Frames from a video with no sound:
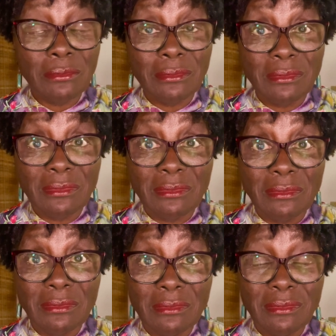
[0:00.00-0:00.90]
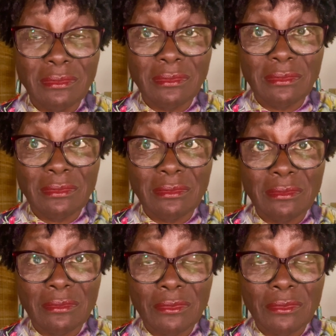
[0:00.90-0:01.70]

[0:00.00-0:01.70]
(no one is talking)